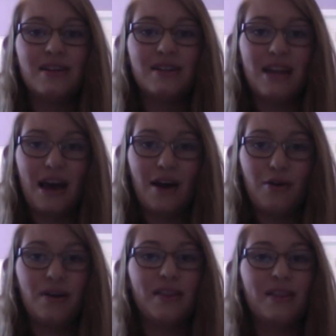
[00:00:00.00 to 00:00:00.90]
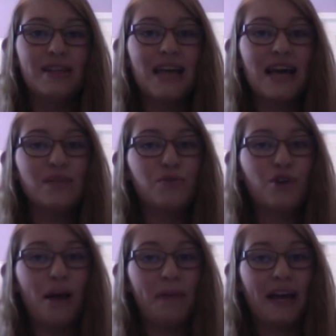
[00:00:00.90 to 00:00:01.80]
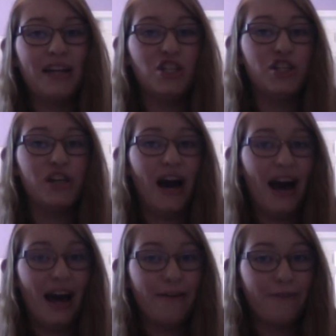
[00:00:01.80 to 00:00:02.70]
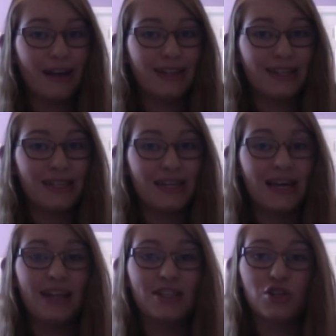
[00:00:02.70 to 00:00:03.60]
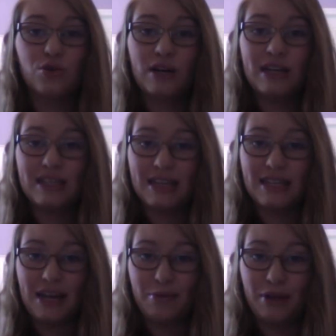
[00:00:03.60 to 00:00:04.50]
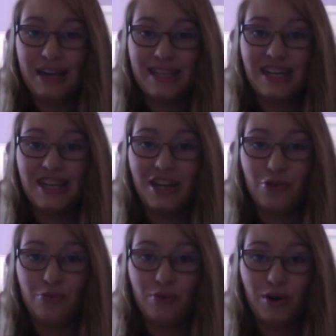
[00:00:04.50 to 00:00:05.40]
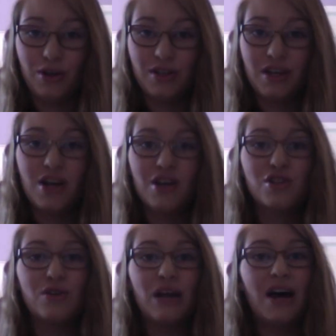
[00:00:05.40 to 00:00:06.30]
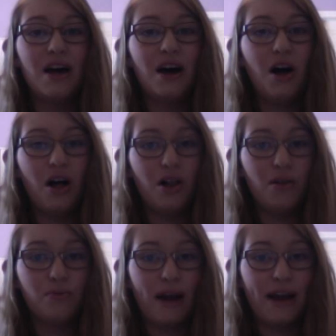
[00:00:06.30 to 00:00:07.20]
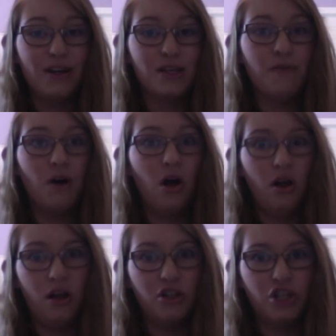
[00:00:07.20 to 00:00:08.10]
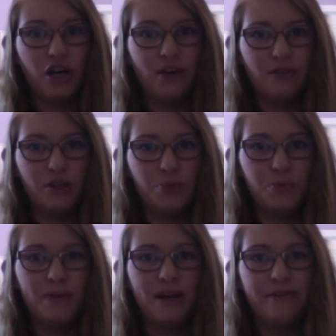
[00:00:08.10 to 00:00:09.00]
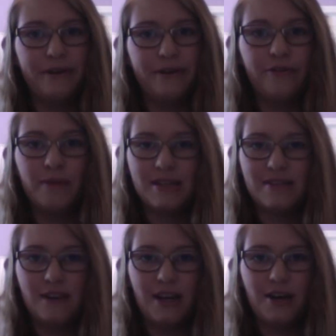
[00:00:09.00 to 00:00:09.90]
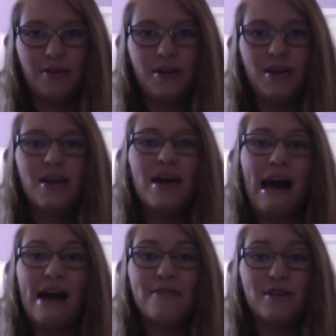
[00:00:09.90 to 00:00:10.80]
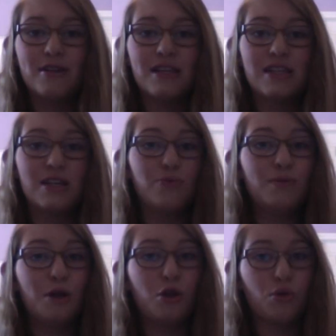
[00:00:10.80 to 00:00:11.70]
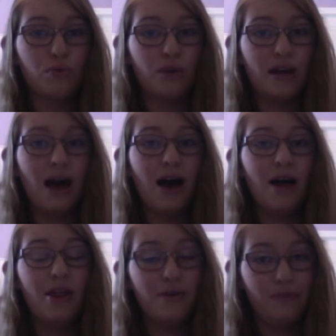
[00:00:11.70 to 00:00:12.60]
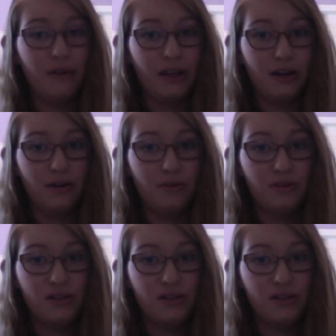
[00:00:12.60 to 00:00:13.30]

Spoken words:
Now, this has more application to high fantasy and stories that take place in another world, so not all writers of all genres will benefit from this video. However, since there will be 3 other videos,